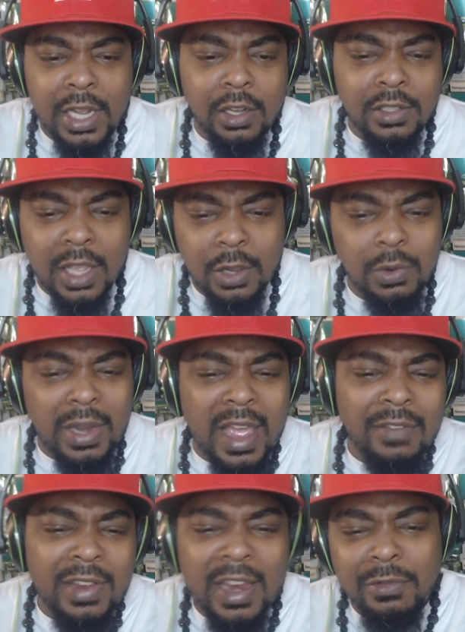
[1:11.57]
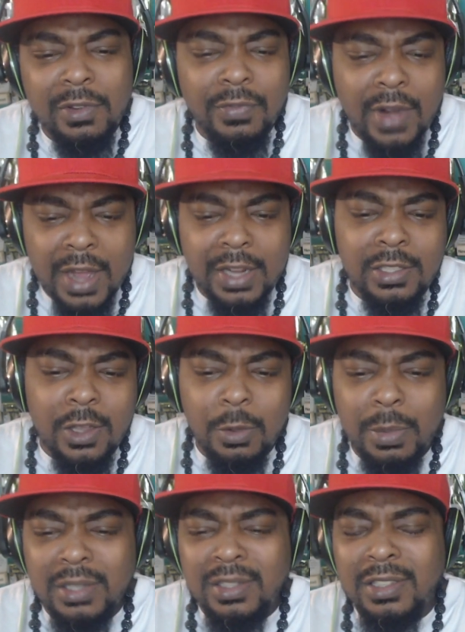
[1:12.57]
because I go live every Friday talking
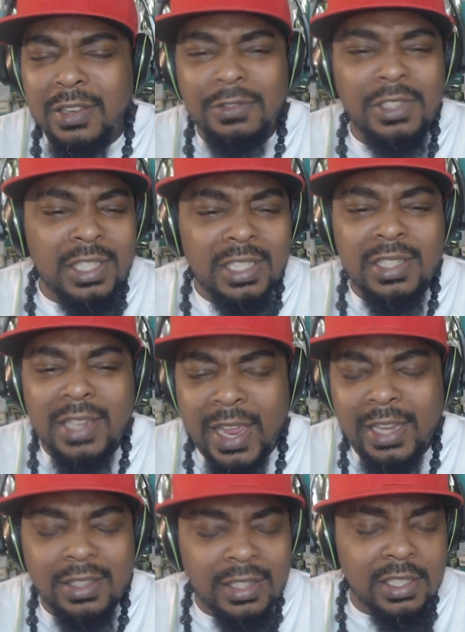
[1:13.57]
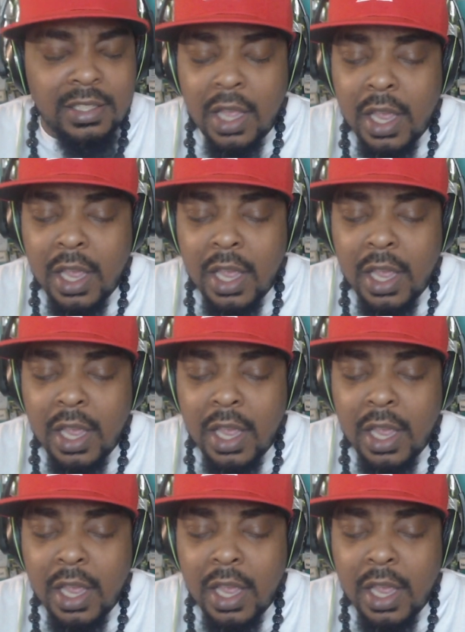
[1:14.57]
about stuff just like this.